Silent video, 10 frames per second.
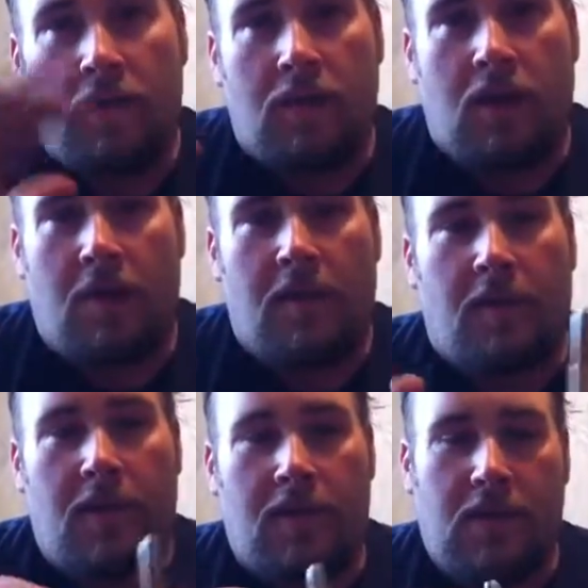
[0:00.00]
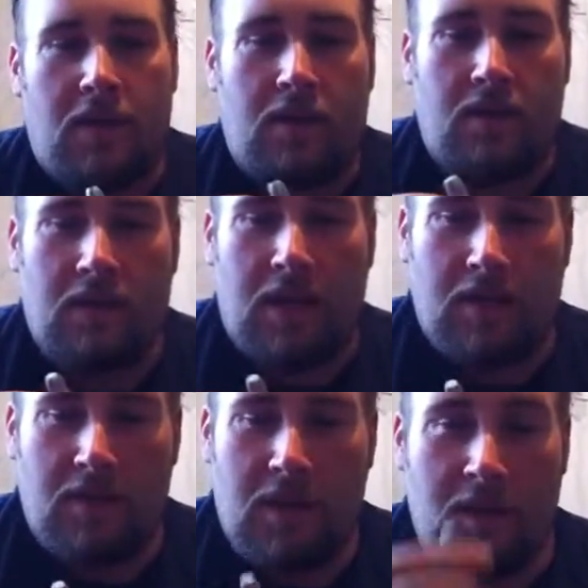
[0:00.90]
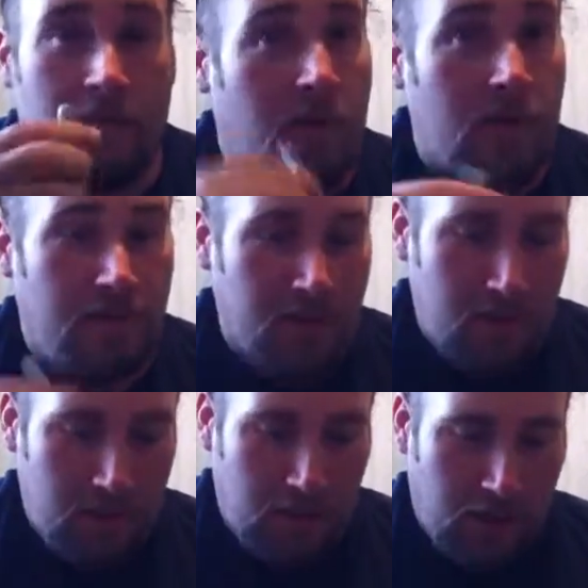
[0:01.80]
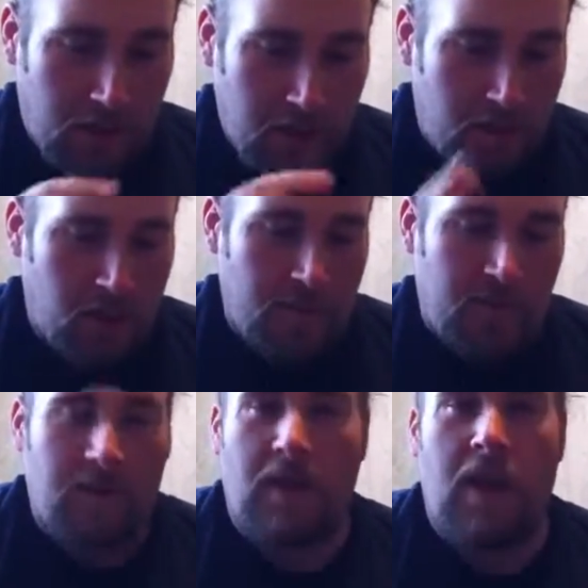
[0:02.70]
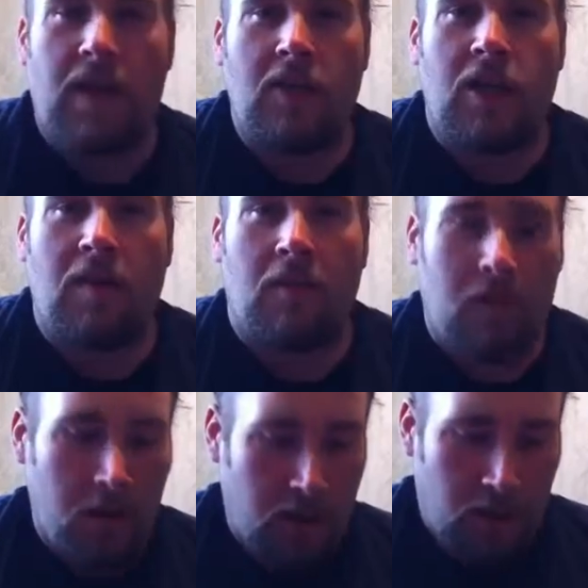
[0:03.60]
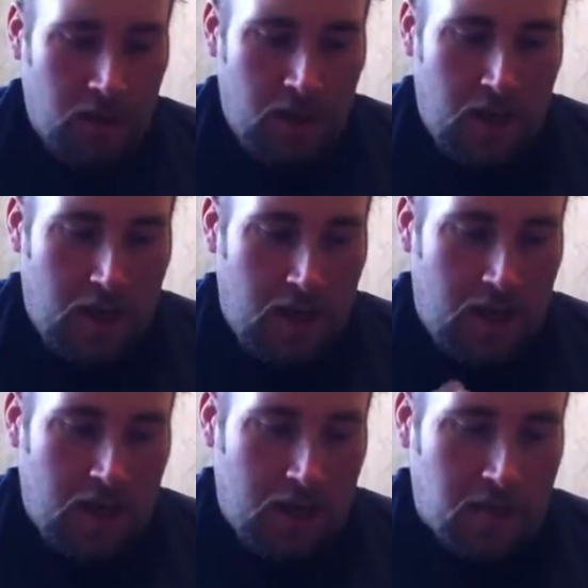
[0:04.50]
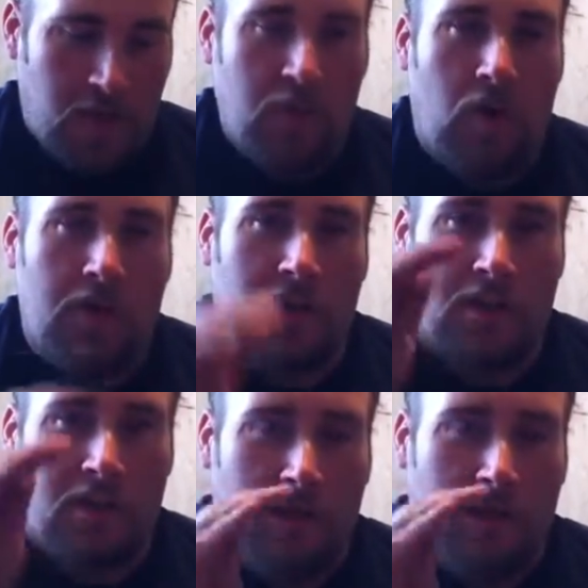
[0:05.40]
Stop it right there. It's perfect. The length is perfect for any chamber, and that's what you want, just a